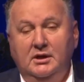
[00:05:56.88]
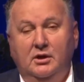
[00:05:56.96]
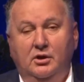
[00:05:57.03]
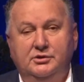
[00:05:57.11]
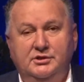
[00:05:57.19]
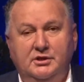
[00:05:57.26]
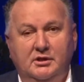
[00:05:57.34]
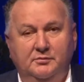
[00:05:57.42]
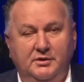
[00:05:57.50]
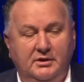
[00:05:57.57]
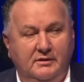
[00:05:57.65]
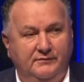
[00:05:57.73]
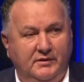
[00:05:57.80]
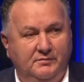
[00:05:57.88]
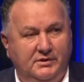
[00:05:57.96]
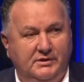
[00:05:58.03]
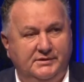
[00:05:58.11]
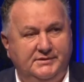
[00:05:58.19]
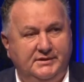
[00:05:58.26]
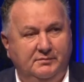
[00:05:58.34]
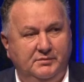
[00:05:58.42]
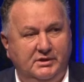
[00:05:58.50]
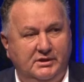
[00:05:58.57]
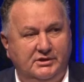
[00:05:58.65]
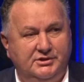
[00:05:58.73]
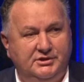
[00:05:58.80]
October, November, December
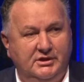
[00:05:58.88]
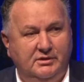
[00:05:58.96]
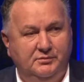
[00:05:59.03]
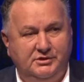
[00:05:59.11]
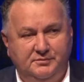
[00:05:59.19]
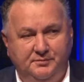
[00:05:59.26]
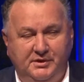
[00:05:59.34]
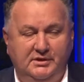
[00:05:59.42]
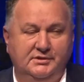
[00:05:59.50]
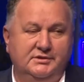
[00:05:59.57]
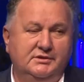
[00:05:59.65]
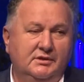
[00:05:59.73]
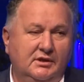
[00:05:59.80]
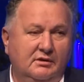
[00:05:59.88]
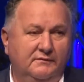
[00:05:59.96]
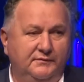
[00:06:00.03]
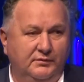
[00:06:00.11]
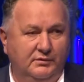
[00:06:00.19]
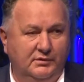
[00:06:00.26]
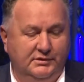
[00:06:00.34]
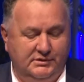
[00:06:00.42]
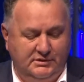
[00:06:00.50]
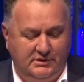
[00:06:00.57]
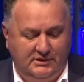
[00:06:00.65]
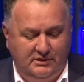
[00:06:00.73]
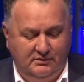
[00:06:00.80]
next year, which means it'll fall into
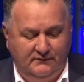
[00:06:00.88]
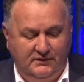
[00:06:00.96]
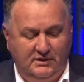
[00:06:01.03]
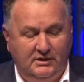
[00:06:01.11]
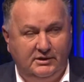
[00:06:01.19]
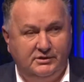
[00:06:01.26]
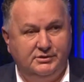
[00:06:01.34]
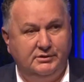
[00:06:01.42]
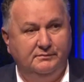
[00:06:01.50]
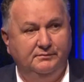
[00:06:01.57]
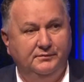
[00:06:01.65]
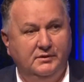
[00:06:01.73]
the year of the election.